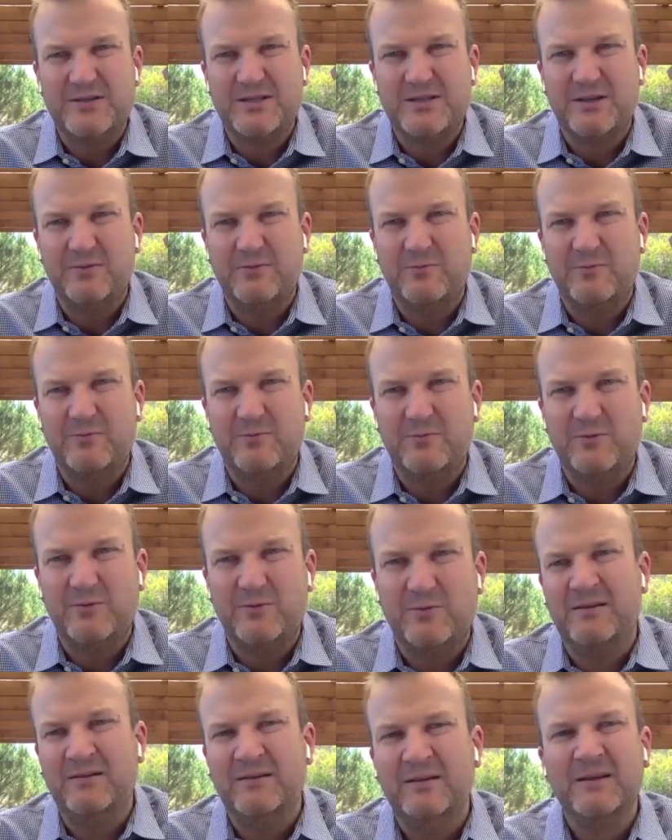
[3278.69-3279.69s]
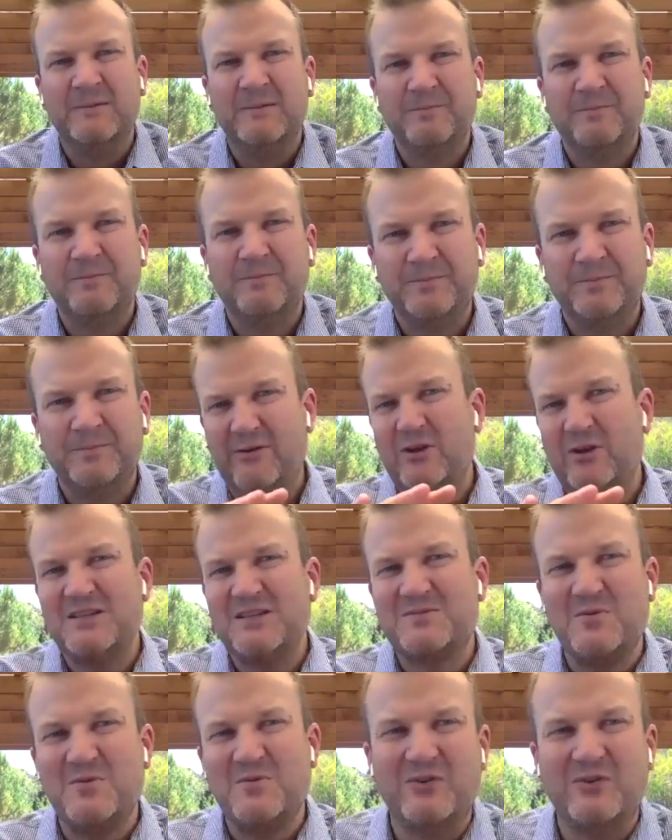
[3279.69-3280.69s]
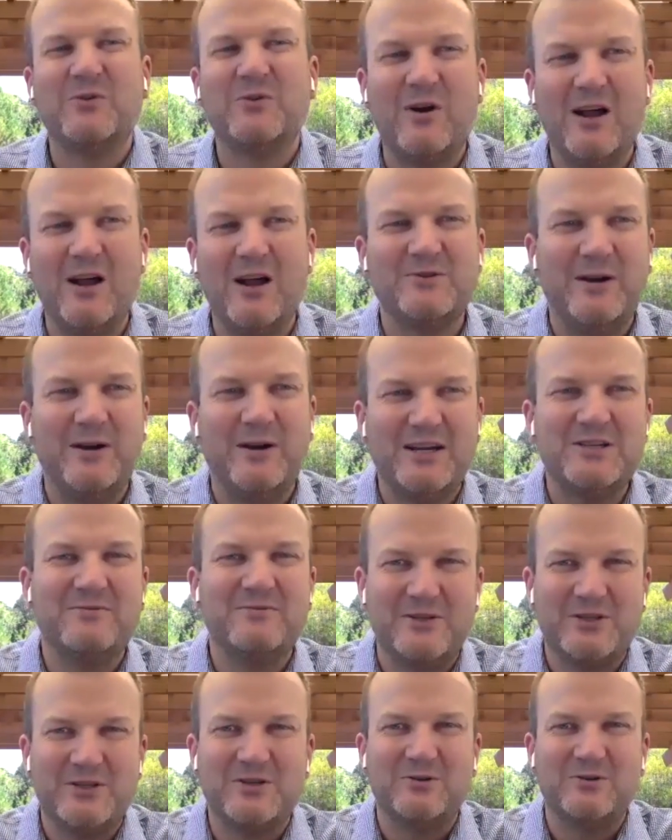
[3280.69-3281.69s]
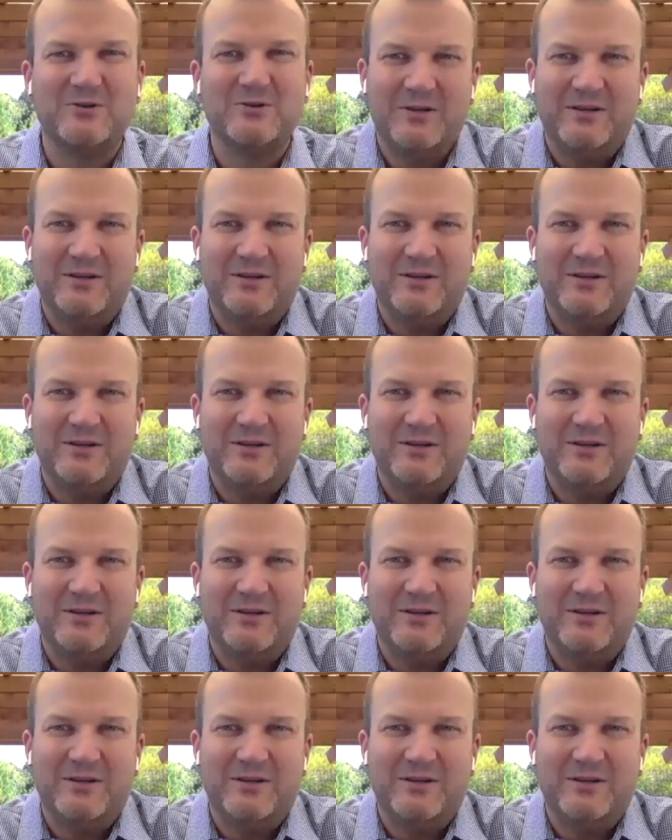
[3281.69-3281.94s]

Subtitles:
So we're seeing everything's moving in the right direction for sure.